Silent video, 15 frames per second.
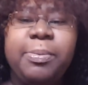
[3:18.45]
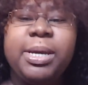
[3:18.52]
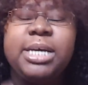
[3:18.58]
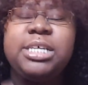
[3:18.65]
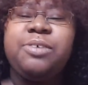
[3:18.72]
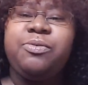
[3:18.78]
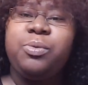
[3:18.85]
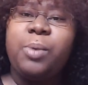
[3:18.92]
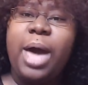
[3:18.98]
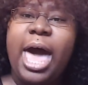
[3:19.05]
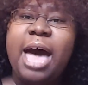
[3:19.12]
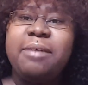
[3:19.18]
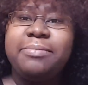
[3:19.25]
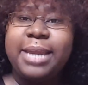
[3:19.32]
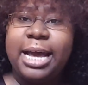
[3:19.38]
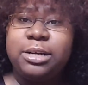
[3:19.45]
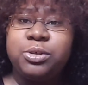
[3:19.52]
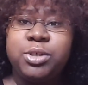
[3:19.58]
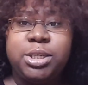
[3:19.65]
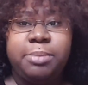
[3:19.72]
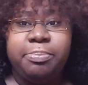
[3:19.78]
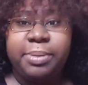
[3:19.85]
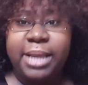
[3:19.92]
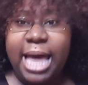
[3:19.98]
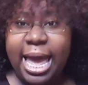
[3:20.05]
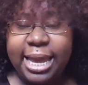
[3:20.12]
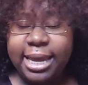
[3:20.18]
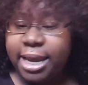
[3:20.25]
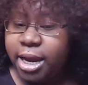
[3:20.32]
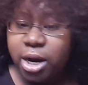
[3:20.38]
Because if you have naturally
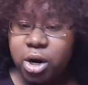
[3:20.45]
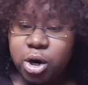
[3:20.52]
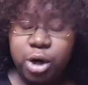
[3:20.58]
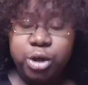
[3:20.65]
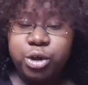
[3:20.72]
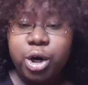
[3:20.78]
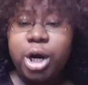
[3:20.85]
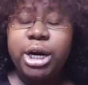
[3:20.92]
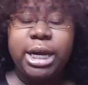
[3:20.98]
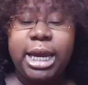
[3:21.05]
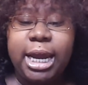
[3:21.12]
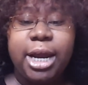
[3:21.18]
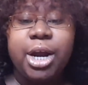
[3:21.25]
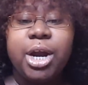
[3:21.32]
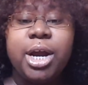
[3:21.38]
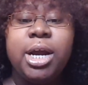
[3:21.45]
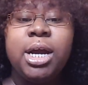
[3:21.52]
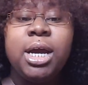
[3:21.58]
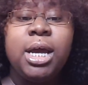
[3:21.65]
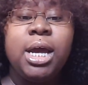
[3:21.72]
black hair or dark hair,